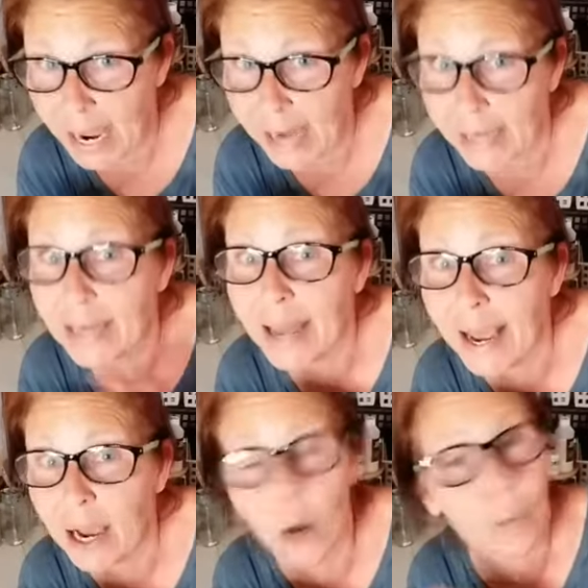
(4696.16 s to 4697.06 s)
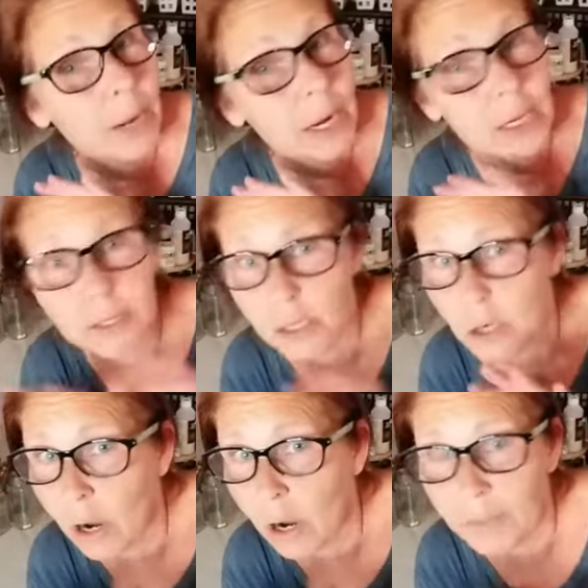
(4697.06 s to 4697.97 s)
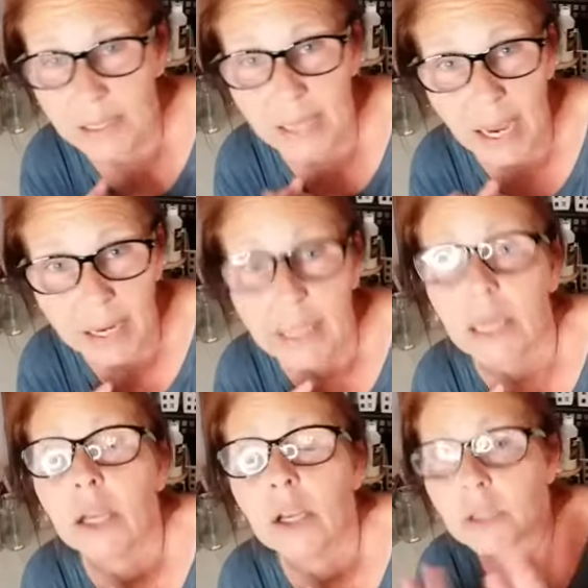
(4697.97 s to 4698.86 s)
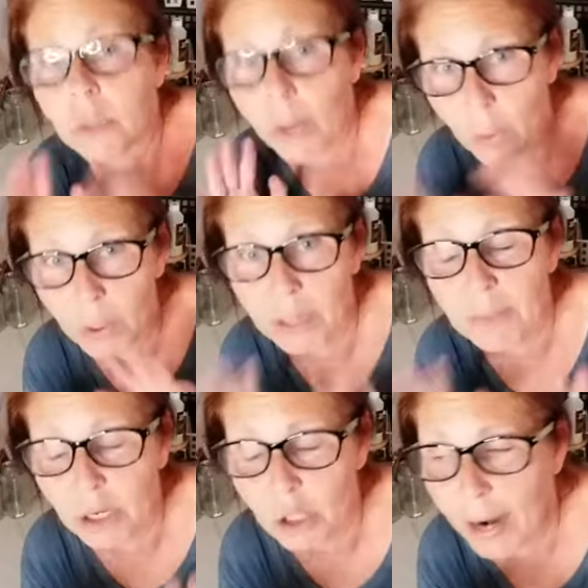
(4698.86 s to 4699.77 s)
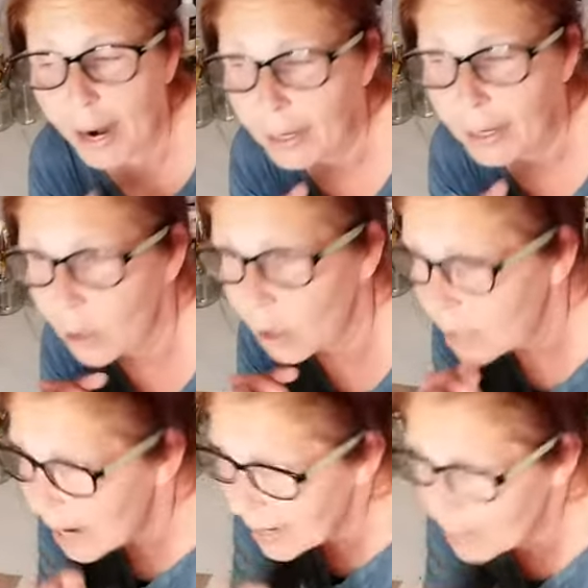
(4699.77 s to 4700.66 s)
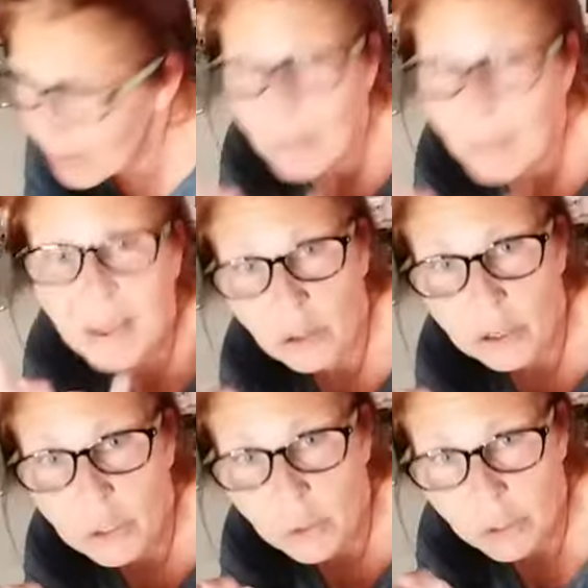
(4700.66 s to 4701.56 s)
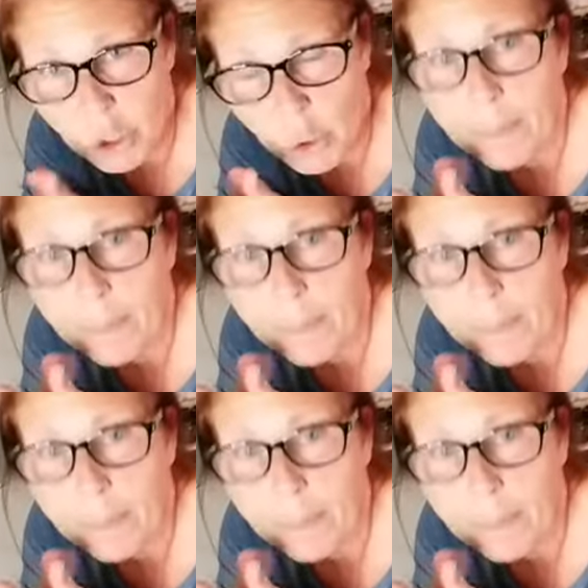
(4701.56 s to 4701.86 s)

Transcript: techie now, but I used to not be techie, so I wanted to make sure I had it all. Anyway, make a long That's story so short.